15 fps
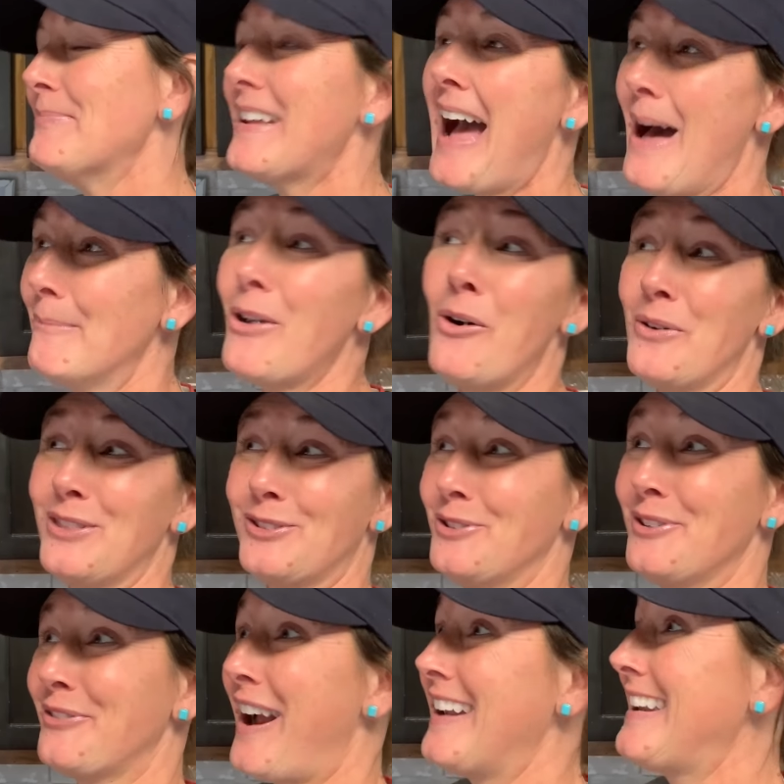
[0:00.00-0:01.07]
I'm going through
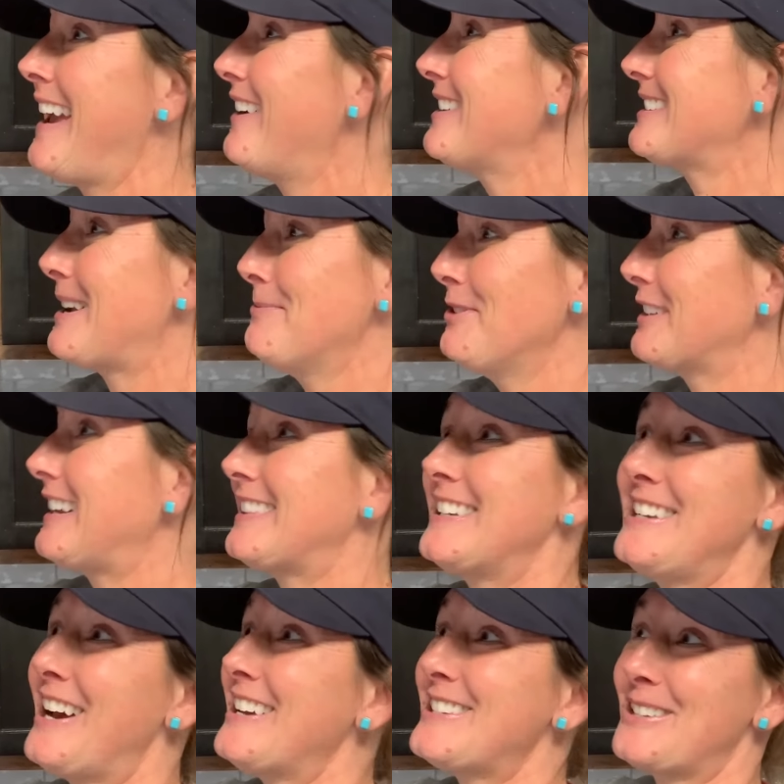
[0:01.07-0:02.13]
it right now as I'm looking at the
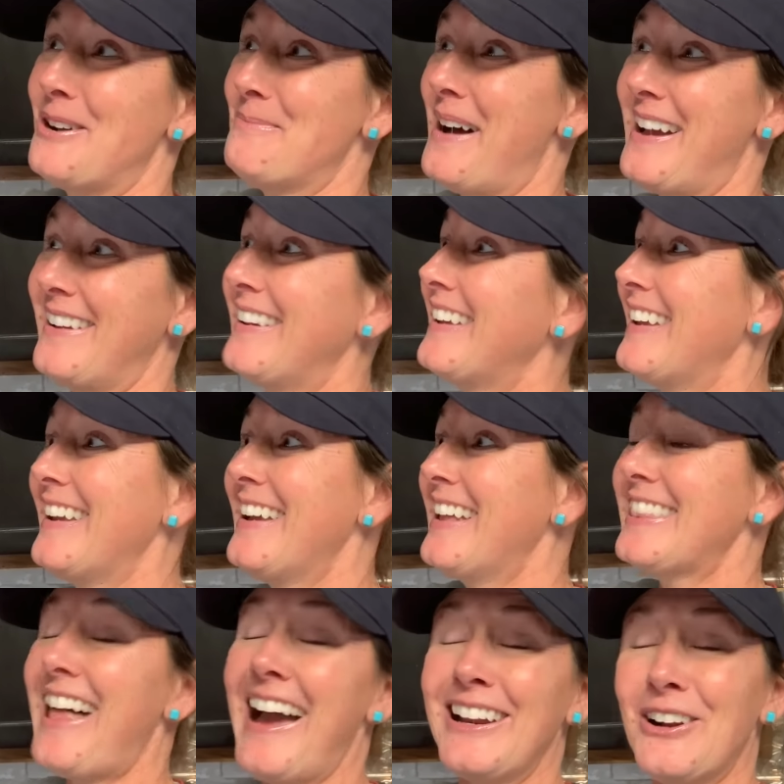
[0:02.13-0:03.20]
dust on my
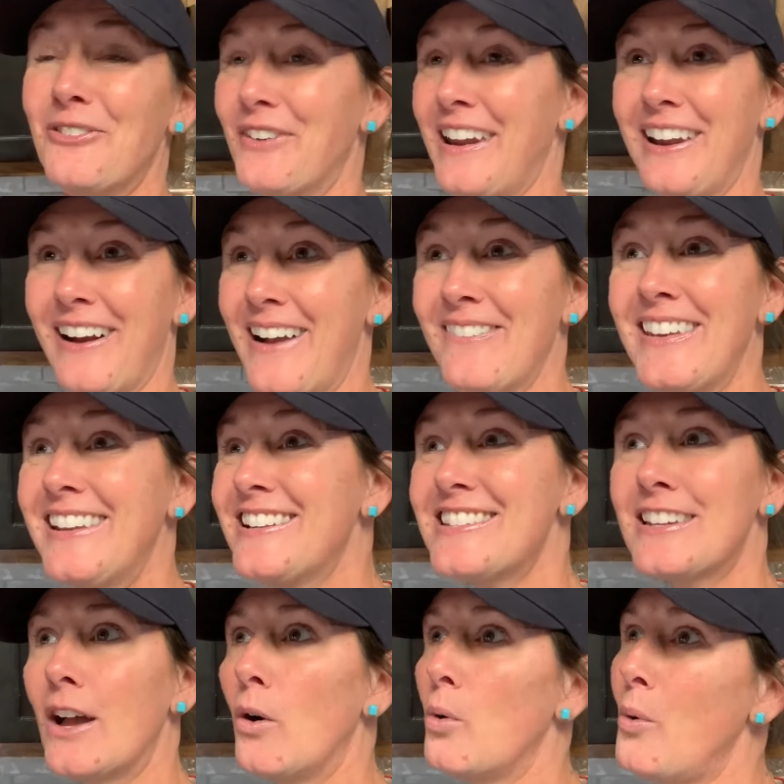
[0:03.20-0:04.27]
light over here. I mean, you just
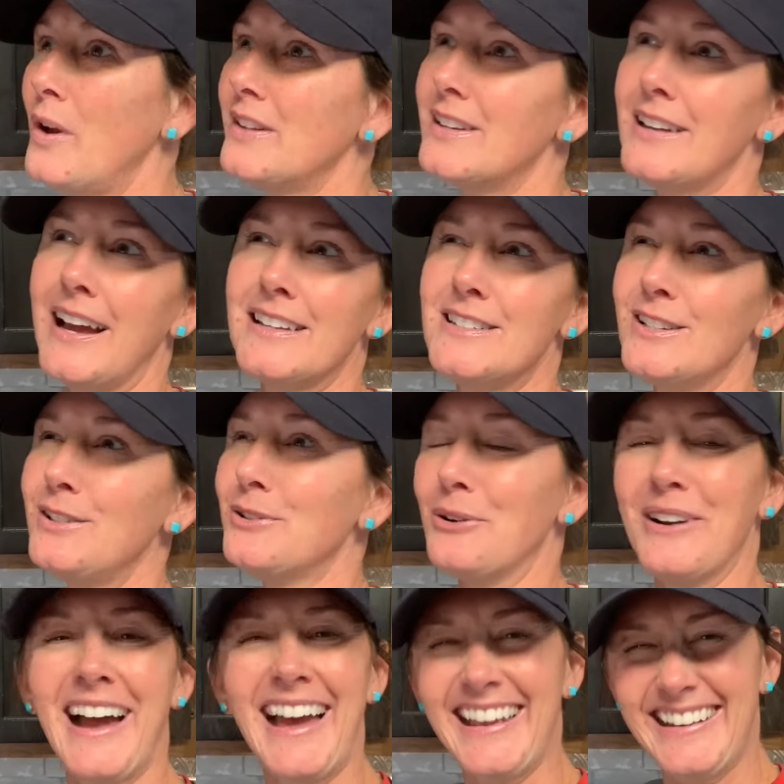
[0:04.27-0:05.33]
go, what did I do?